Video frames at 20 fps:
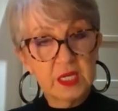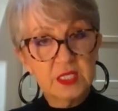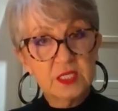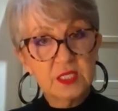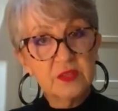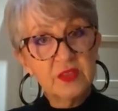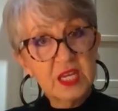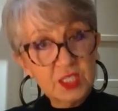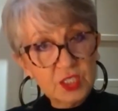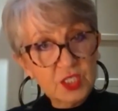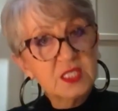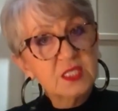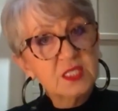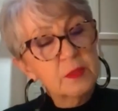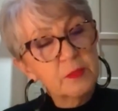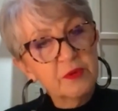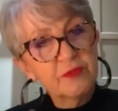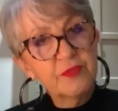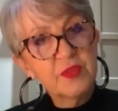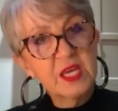So they're just
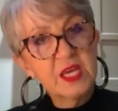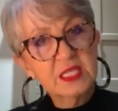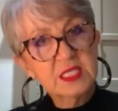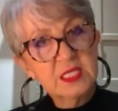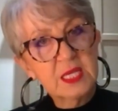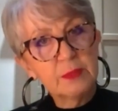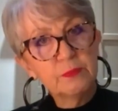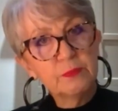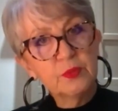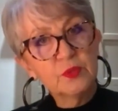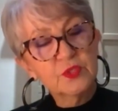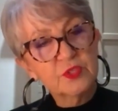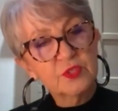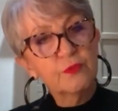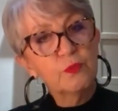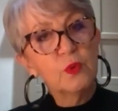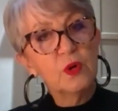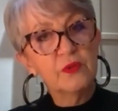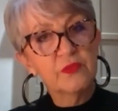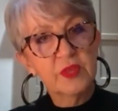some of the examples
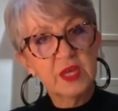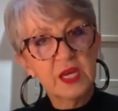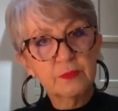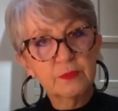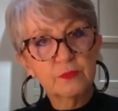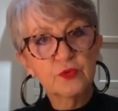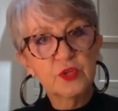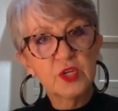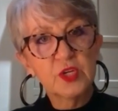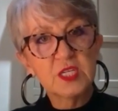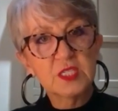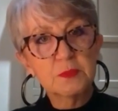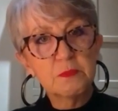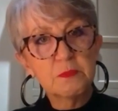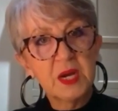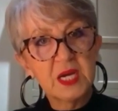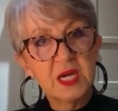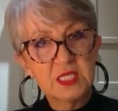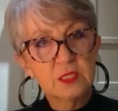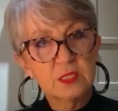of what the Admiral Nurse
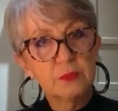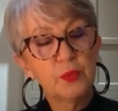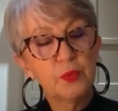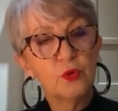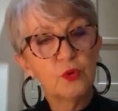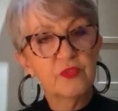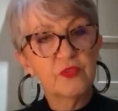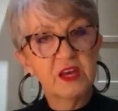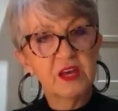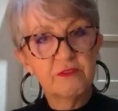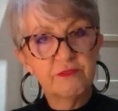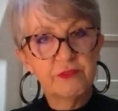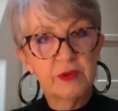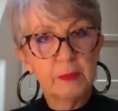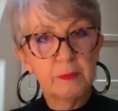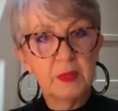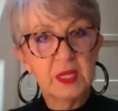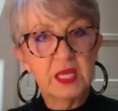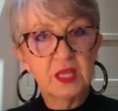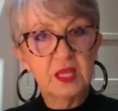might support that
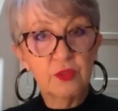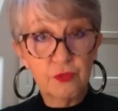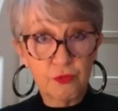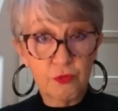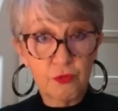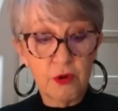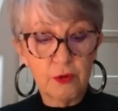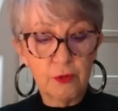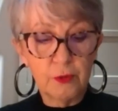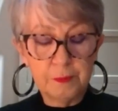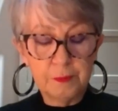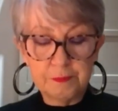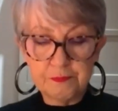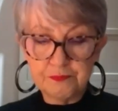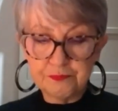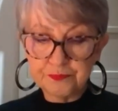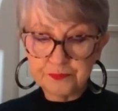family through.